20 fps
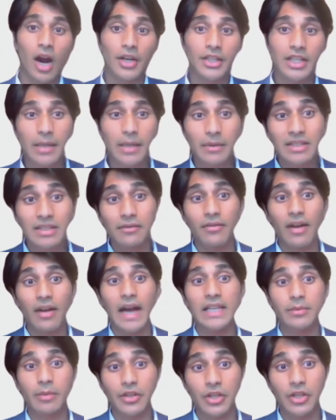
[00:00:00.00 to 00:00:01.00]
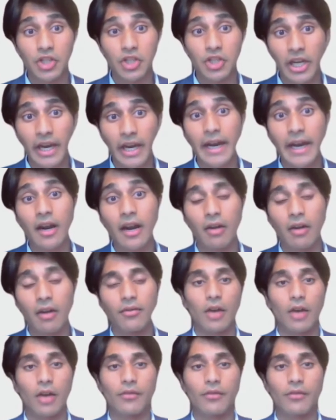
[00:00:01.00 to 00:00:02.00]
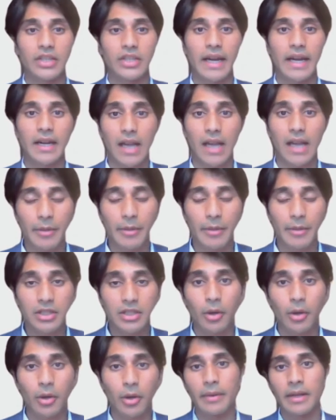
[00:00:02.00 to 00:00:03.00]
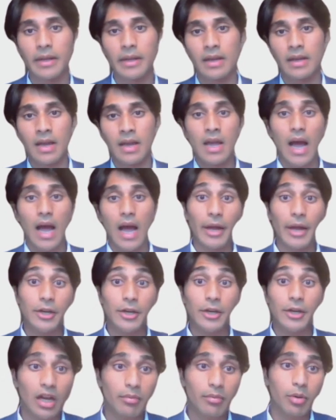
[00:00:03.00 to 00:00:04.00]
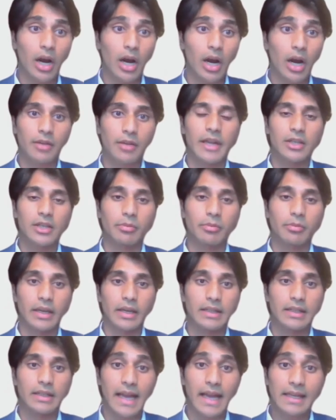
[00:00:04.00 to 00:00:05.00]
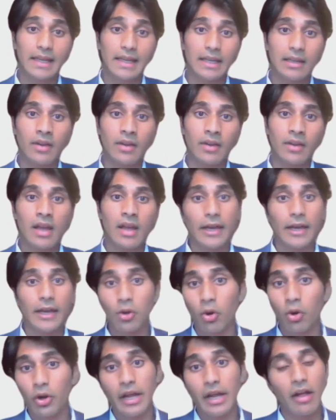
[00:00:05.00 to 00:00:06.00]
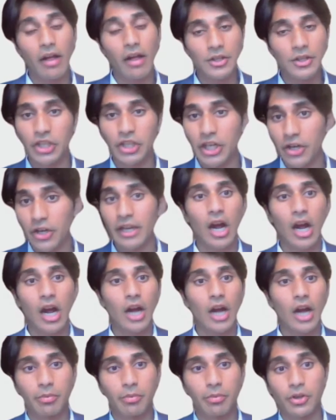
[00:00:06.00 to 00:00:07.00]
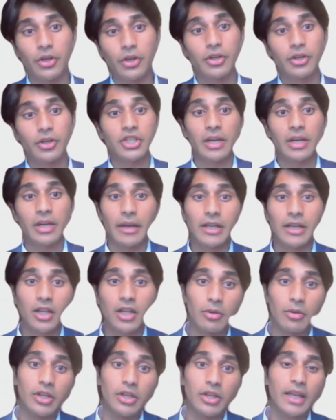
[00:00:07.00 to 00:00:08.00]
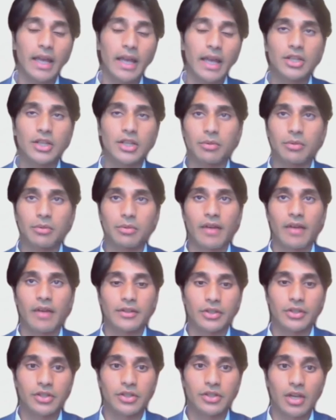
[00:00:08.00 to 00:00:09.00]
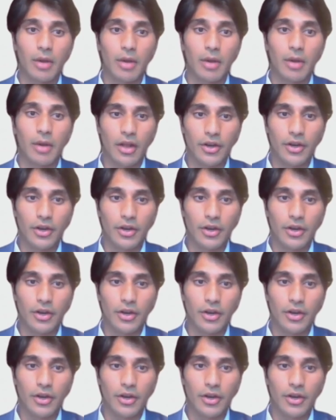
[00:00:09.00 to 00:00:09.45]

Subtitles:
Our team is advised by the chair of Harvard's economics department, a Microsoft product management executive, and Cornell engineering, entrepreneurship, and communication professors, among others.